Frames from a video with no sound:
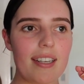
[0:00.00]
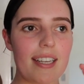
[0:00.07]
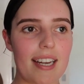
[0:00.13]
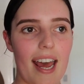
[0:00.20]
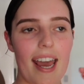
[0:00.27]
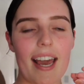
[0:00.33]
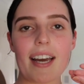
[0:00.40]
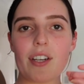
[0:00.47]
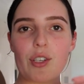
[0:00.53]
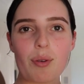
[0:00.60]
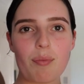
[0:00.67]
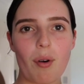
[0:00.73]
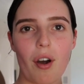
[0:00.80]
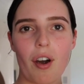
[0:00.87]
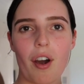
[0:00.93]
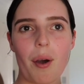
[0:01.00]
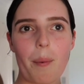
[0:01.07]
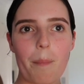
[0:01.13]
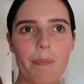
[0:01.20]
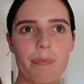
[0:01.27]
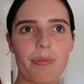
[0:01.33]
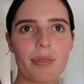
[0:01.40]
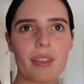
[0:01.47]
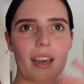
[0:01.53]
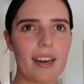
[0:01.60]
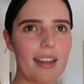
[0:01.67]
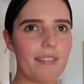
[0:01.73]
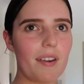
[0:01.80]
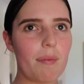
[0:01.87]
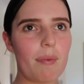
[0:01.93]
today and tomorrow
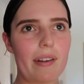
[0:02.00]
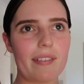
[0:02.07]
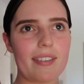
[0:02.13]
and even a bit